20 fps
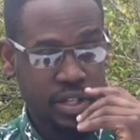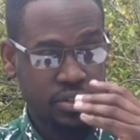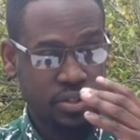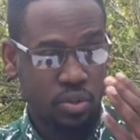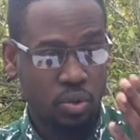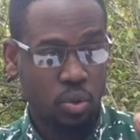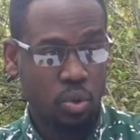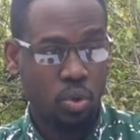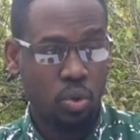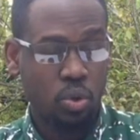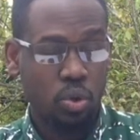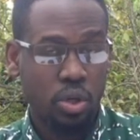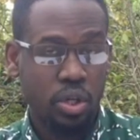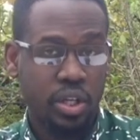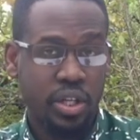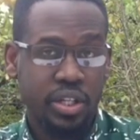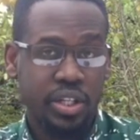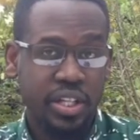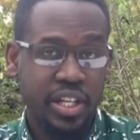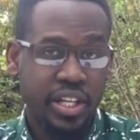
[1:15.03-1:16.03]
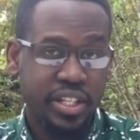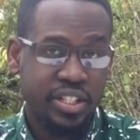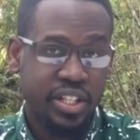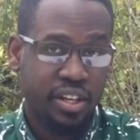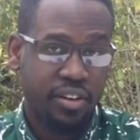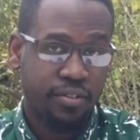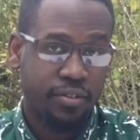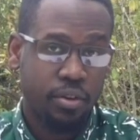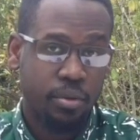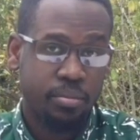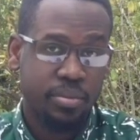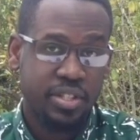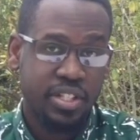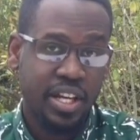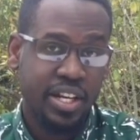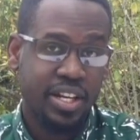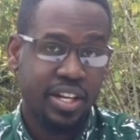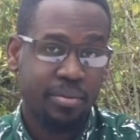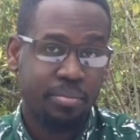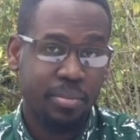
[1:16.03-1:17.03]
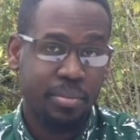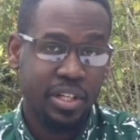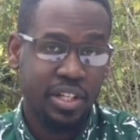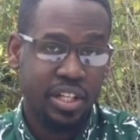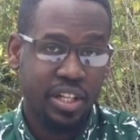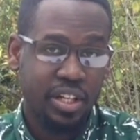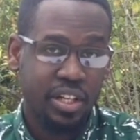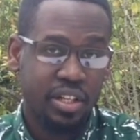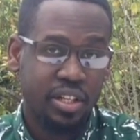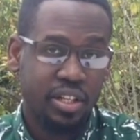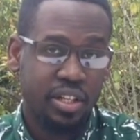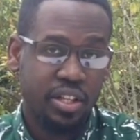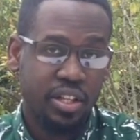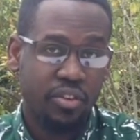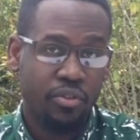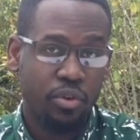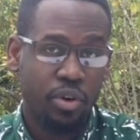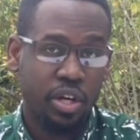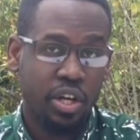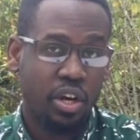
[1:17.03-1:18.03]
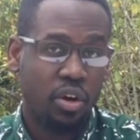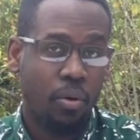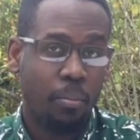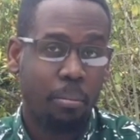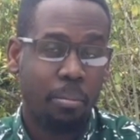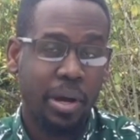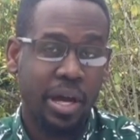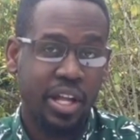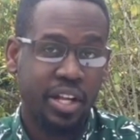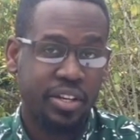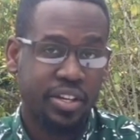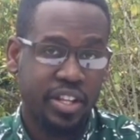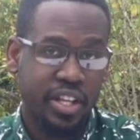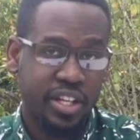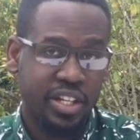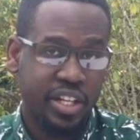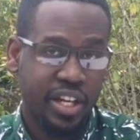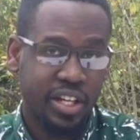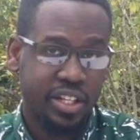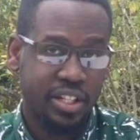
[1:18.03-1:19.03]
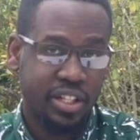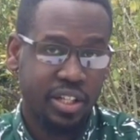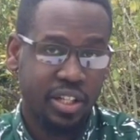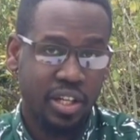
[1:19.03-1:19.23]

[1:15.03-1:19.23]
saw data from Standard Media. They've already compiled, they're done.